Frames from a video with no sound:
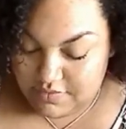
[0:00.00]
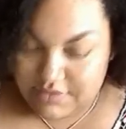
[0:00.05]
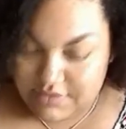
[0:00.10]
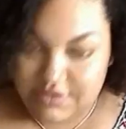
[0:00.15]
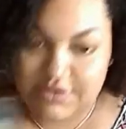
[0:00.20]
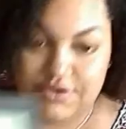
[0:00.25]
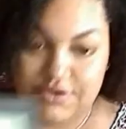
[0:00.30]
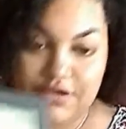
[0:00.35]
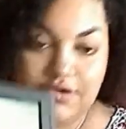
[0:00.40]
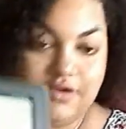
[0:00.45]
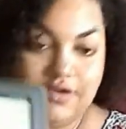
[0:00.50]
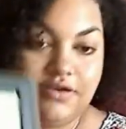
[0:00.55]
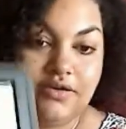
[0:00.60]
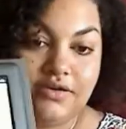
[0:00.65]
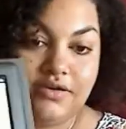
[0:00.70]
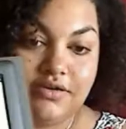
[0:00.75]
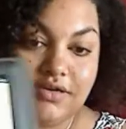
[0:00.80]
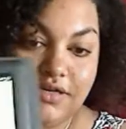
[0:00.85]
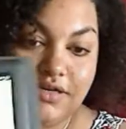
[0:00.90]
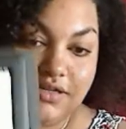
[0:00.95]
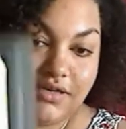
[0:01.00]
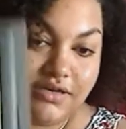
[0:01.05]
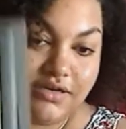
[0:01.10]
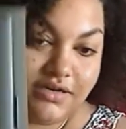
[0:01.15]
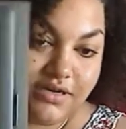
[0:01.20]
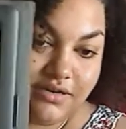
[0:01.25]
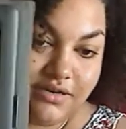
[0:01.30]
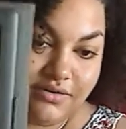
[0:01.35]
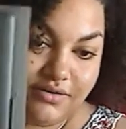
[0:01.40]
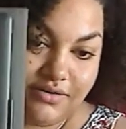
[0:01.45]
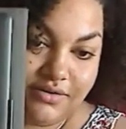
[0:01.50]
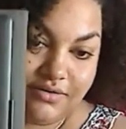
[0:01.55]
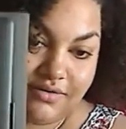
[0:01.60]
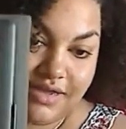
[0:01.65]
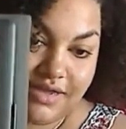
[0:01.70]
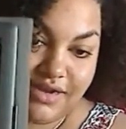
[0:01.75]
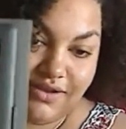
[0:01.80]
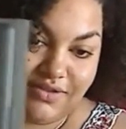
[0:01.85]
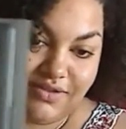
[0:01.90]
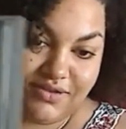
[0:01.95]
Nook color. I don't know. I
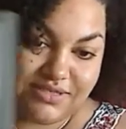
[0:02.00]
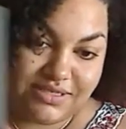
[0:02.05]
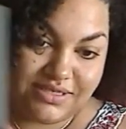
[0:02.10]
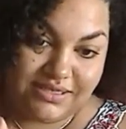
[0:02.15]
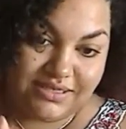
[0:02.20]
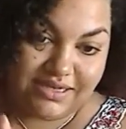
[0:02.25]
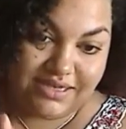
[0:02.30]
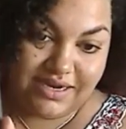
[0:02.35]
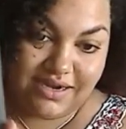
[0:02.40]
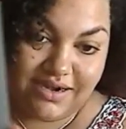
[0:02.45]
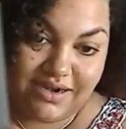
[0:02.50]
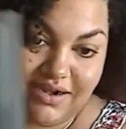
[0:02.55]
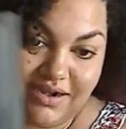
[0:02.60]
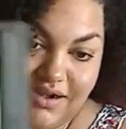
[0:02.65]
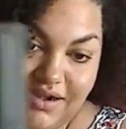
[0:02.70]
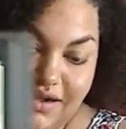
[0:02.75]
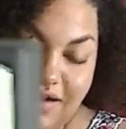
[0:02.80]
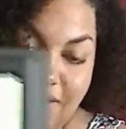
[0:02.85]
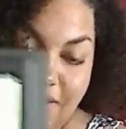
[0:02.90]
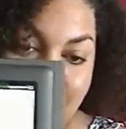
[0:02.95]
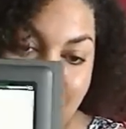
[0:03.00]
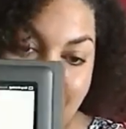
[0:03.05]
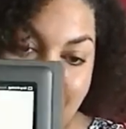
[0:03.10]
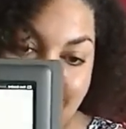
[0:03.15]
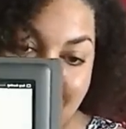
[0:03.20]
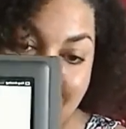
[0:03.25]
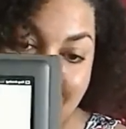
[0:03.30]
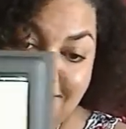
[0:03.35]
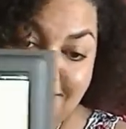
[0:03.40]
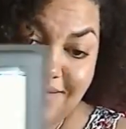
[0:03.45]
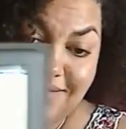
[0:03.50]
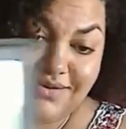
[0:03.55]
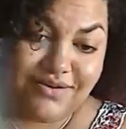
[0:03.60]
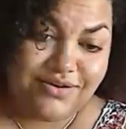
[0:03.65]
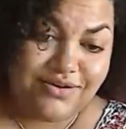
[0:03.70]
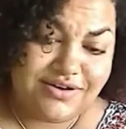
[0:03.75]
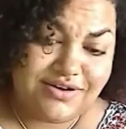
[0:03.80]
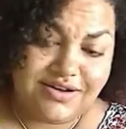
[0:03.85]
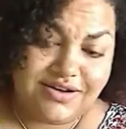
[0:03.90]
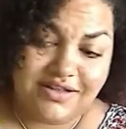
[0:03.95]
know there's a glare. But it's the
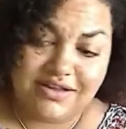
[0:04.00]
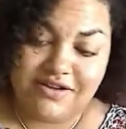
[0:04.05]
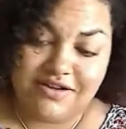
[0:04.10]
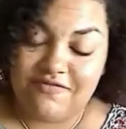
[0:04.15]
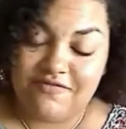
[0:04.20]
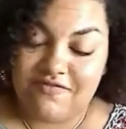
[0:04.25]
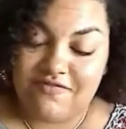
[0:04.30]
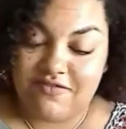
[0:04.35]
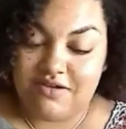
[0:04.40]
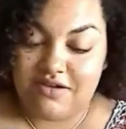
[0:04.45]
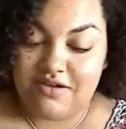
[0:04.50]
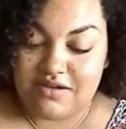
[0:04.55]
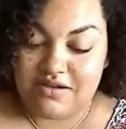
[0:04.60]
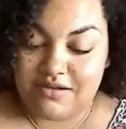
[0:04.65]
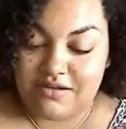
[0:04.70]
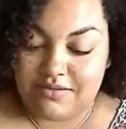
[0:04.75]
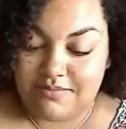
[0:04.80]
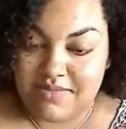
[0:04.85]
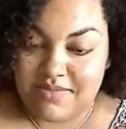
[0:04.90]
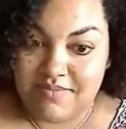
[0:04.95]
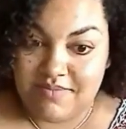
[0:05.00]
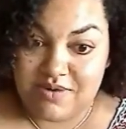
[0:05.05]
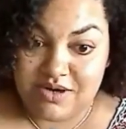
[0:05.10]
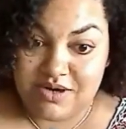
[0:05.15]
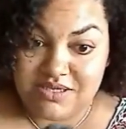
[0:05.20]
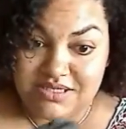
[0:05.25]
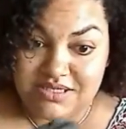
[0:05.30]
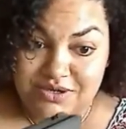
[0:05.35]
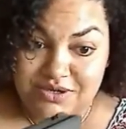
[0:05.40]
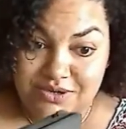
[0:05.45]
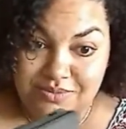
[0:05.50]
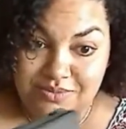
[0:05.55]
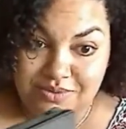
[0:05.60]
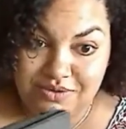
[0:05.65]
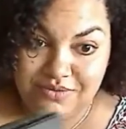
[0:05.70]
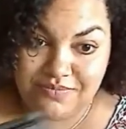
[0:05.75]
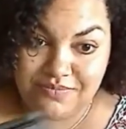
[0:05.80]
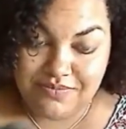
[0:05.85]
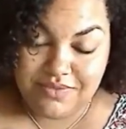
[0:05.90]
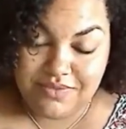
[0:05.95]
Nook color for, by Barnes &
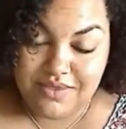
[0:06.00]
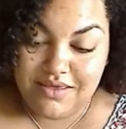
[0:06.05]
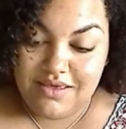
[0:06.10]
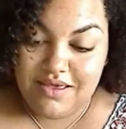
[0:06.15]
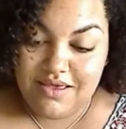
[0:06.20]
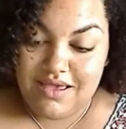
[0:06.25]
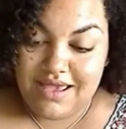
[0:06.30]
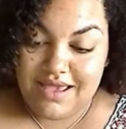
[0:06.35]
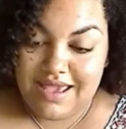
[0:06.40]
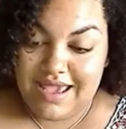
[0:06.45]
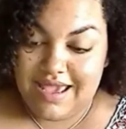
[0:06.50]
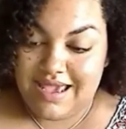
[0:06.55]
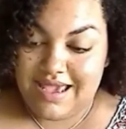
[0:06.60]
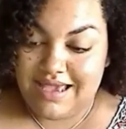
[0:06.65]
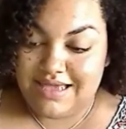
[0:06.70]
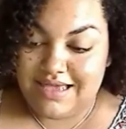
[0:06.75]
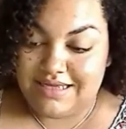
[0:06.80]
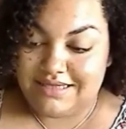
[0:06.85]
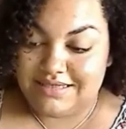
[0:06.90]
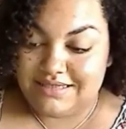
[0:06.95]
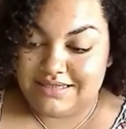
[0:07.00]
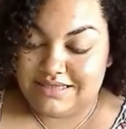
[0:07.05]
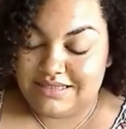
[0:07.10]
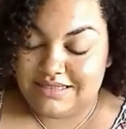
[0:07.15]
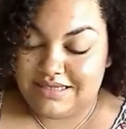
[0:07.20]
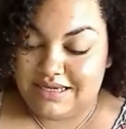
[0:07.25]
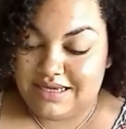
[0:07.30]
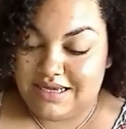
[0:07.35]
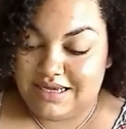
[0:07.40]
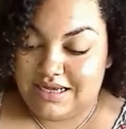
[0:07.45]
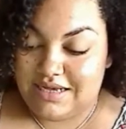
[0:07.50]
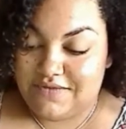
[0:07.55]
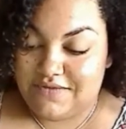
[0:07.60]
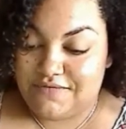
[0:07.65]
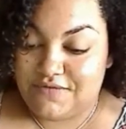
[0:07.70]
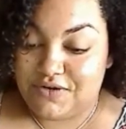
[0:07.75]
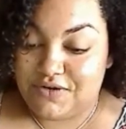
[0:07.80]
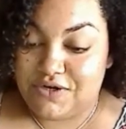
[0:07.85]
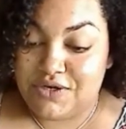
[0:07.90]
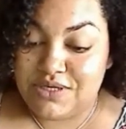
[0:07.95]
Noble. And
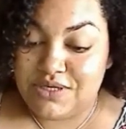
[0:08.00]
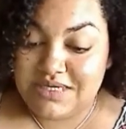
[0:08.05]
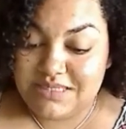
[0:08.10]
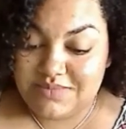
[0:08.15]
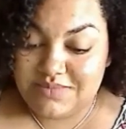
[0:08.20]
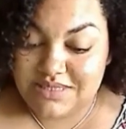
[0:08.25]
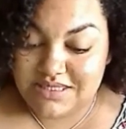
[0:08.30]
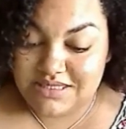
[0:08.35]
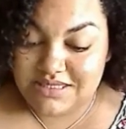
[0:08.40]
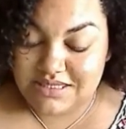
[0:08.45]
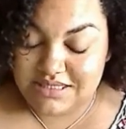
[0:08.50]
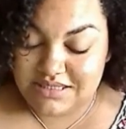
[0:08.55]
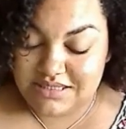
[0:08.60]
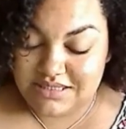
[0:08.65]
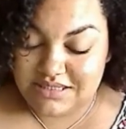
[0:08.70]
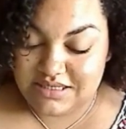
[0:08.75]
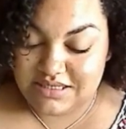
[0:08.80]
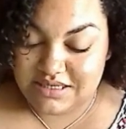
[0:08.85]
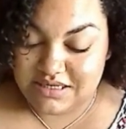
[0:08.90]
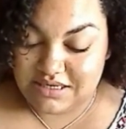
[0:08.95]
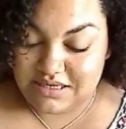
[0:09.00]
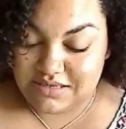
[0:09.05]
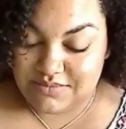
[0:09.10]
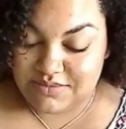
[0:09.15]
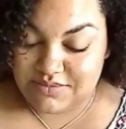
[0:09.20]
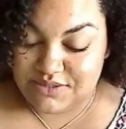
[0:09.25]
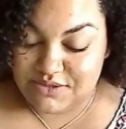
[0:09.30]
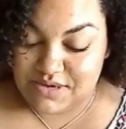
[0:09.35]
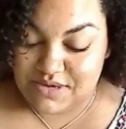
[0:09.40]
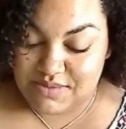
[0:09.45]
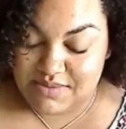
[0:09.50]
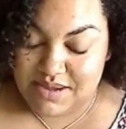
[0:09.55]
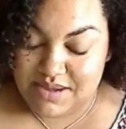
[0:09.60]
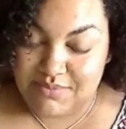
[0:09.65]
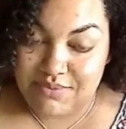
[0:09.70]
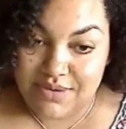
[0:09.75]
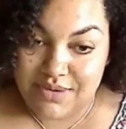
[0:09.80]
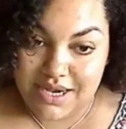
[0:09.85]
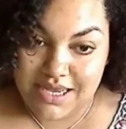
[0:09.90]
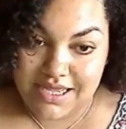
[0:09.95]
for Christmas, during my
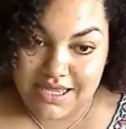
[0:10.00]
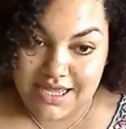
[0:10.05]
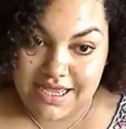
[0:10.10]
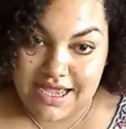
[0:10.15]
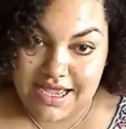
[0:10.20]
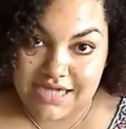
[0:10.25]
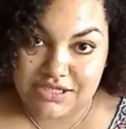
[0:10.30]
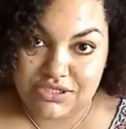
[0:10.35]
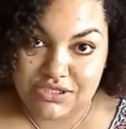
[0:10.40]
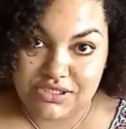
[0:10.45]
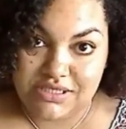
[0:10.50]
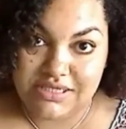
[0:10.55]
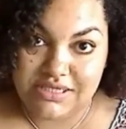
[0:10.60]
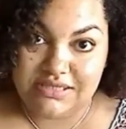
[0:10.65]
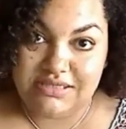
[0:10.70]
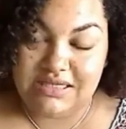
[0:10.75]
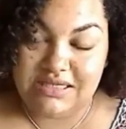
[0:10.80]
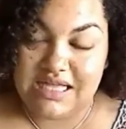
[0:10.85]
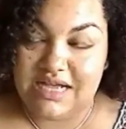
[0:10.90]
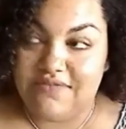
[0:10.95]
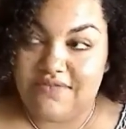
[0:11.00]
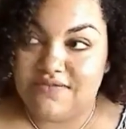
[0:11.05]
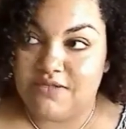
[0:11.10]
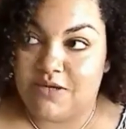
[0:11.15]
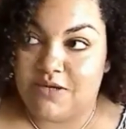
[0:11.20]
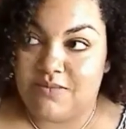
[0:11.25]
break, I actually left all